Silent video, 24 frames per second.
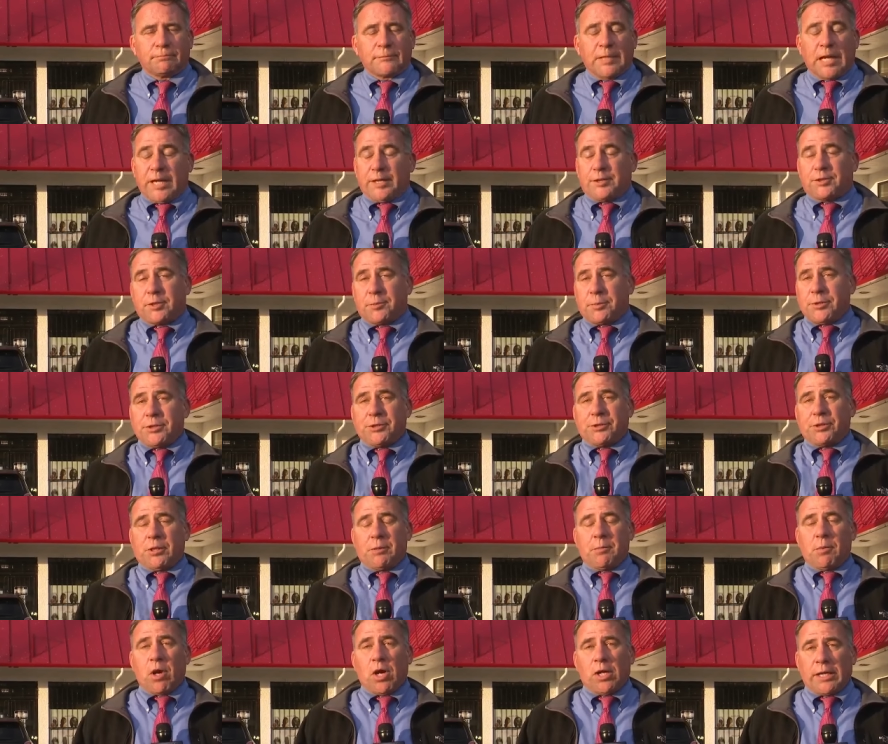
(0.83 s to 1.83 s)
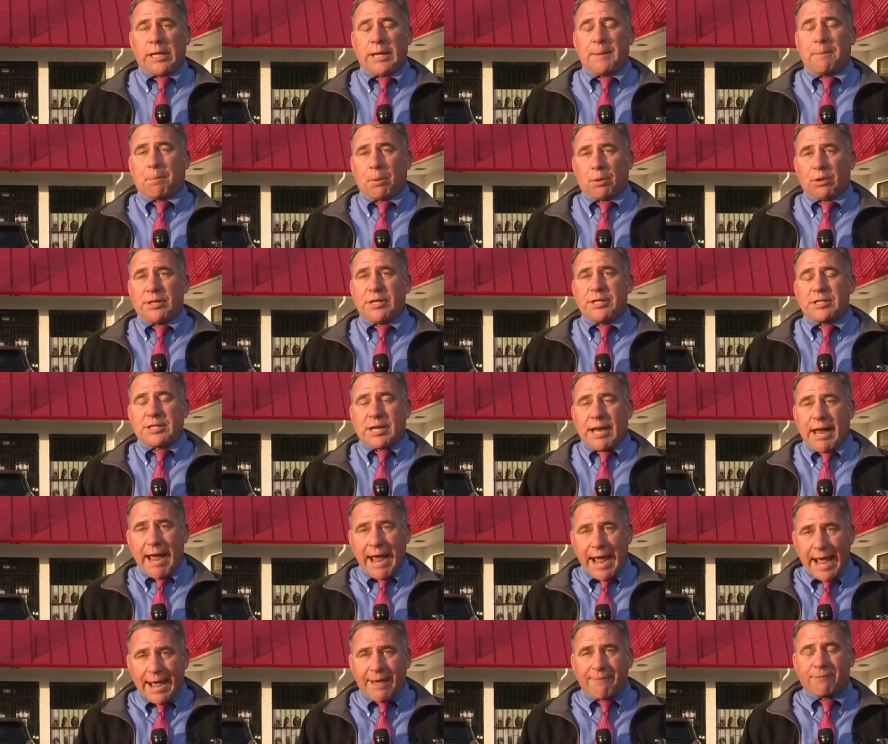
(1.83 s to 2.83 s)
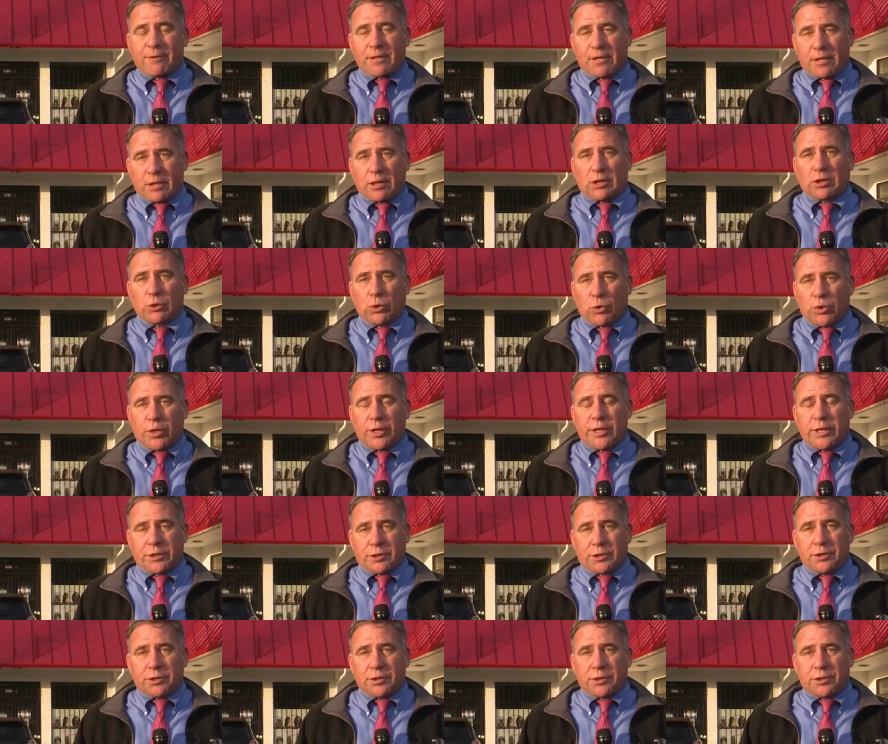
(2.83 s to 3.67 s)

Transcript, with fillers: Yeah, to be sure, Molly, police have the authority